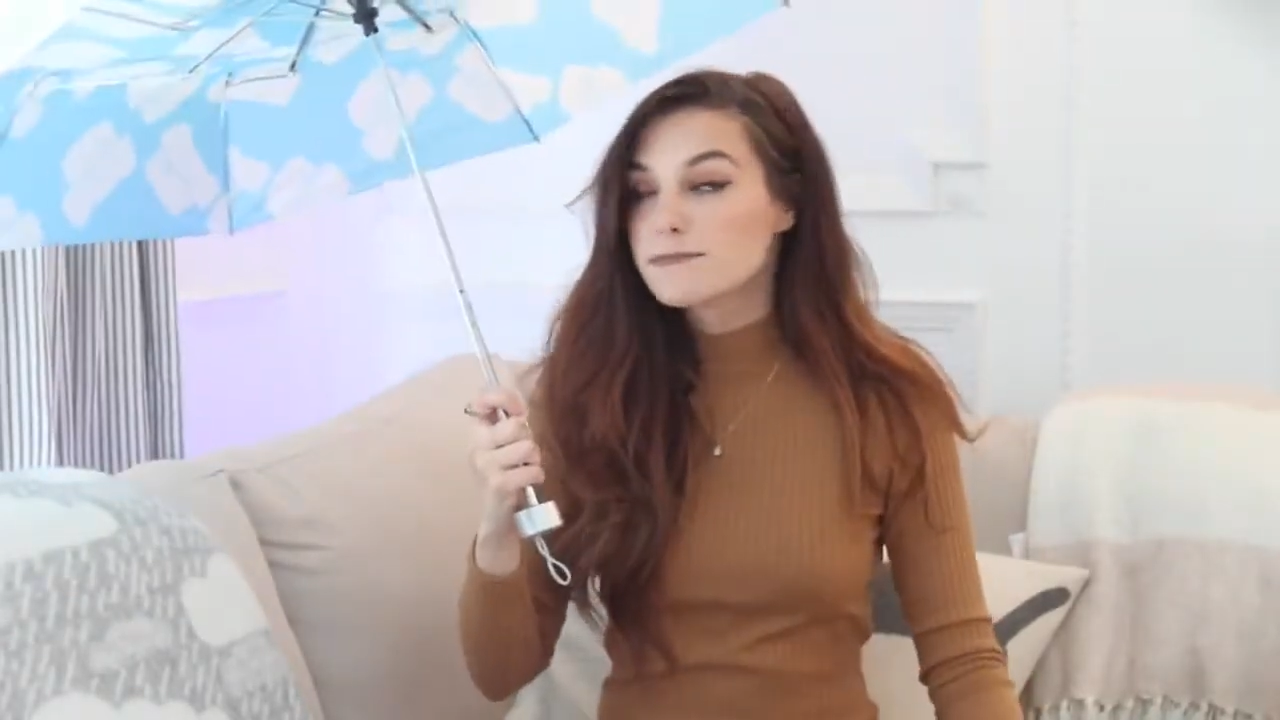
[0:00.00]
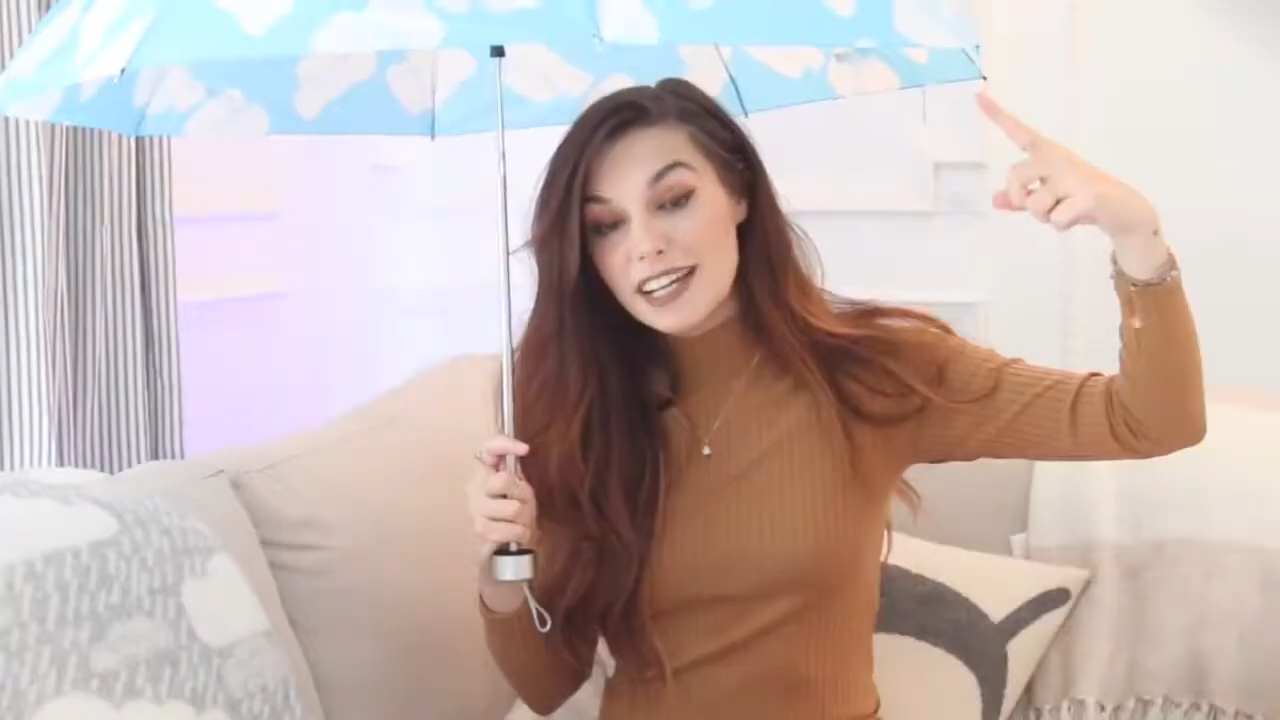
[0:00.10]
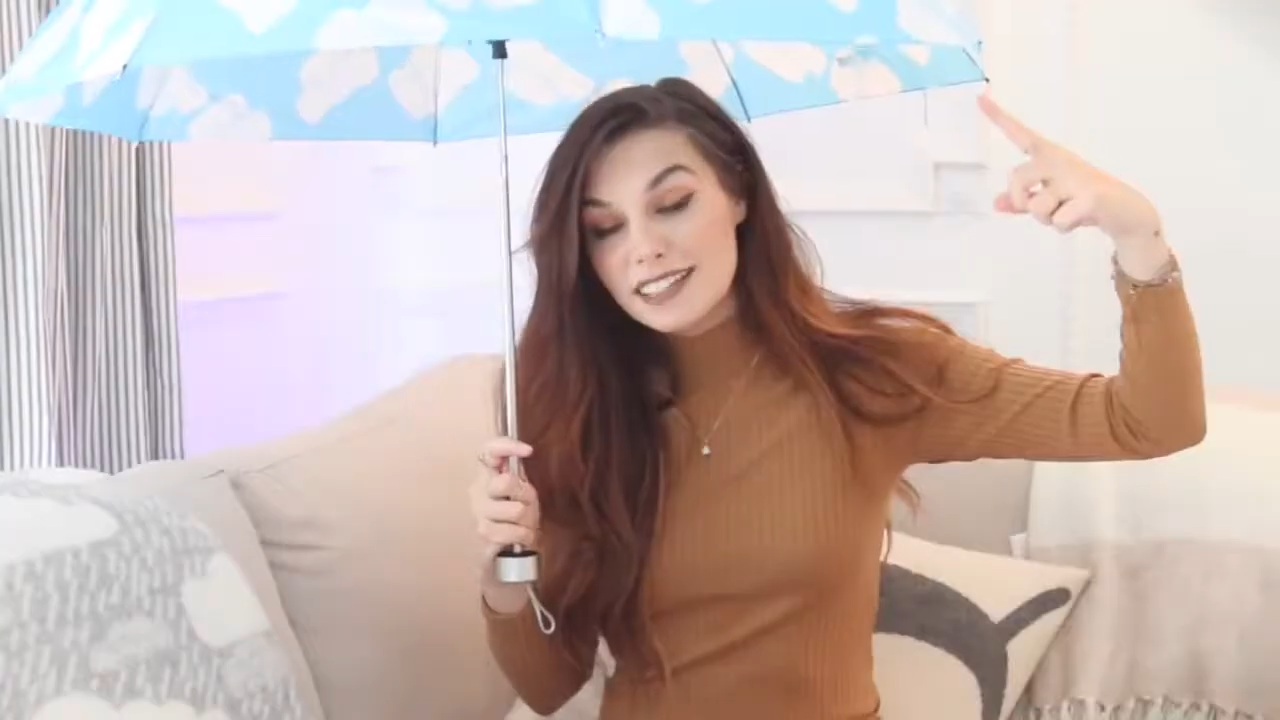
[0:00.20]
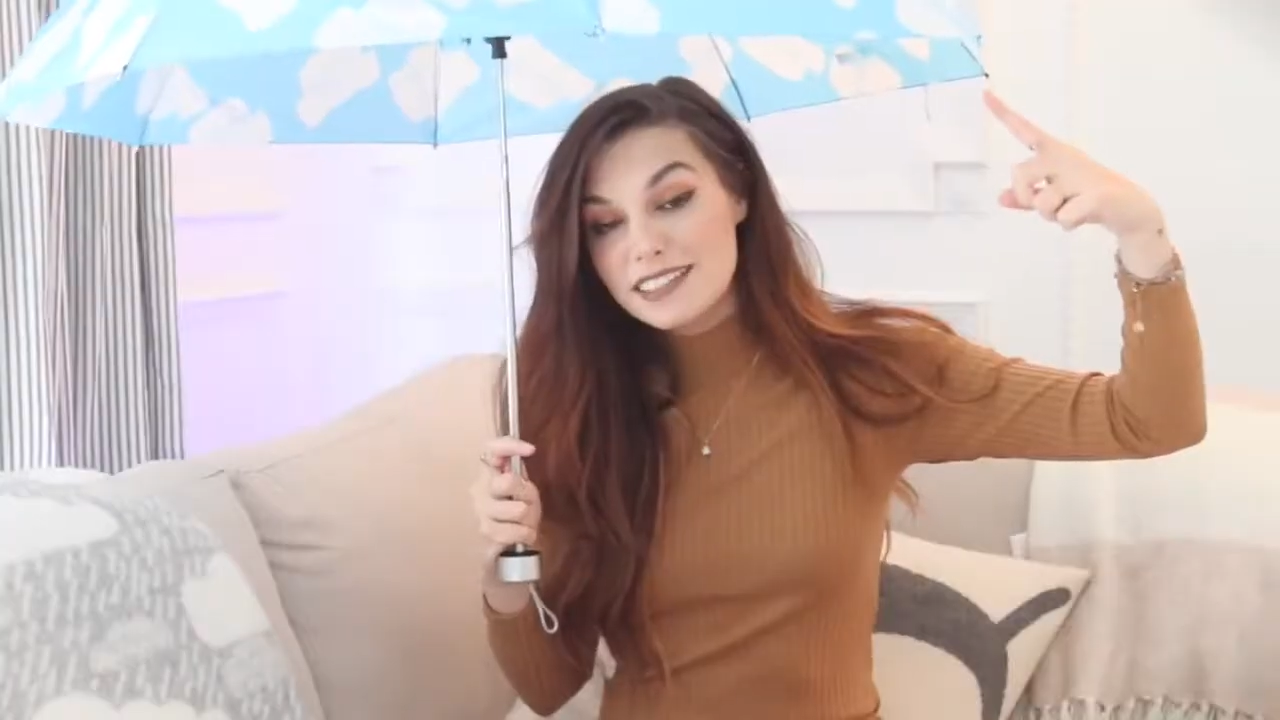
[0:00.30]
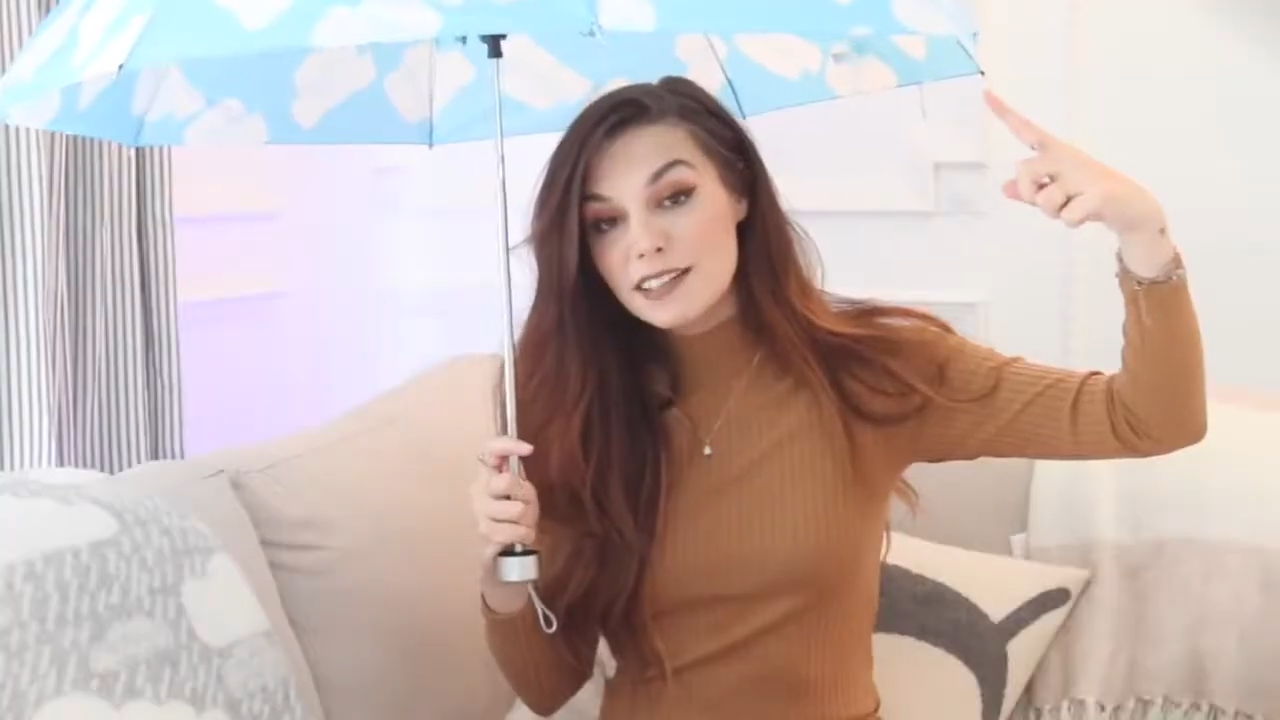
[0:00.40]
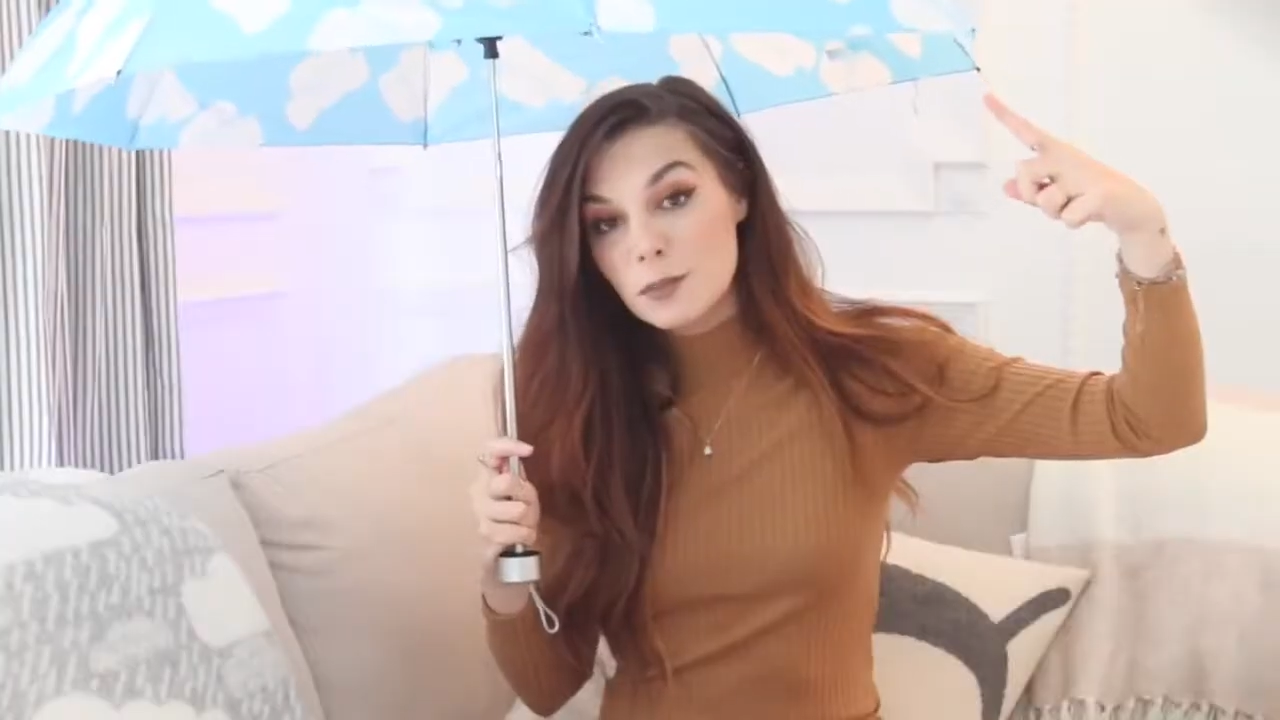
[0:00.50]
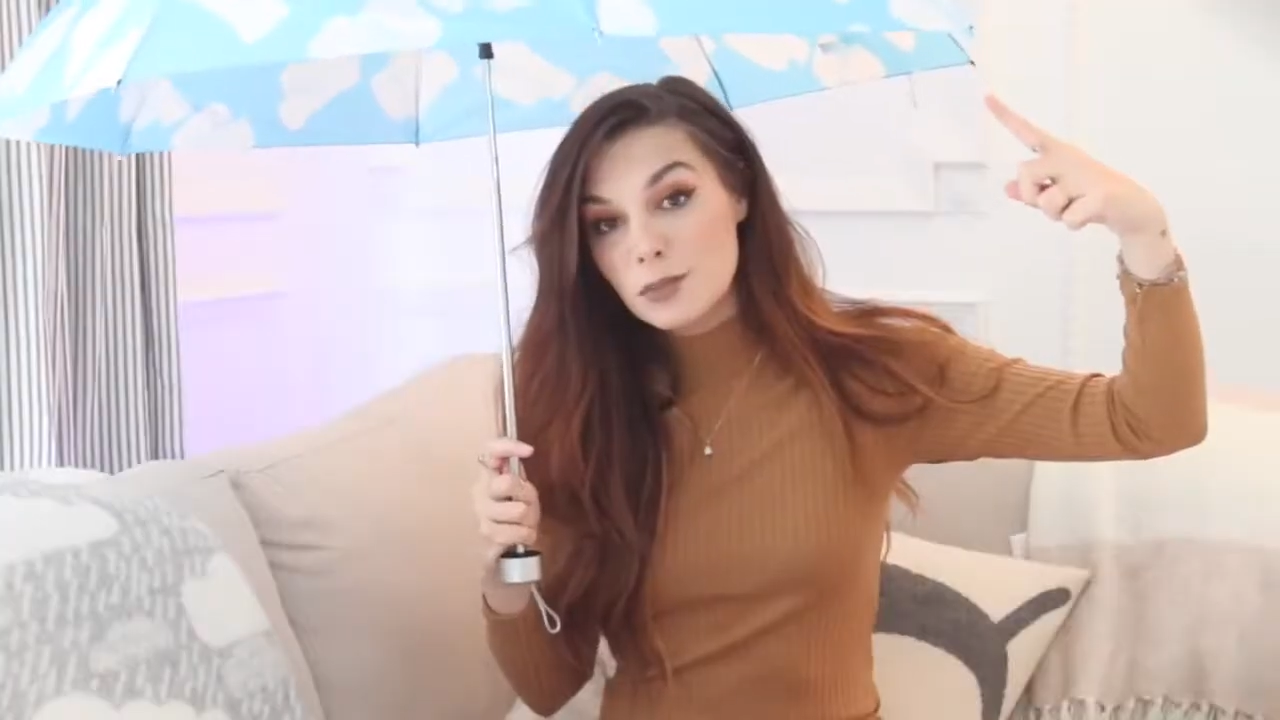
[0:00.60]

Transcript: Here's an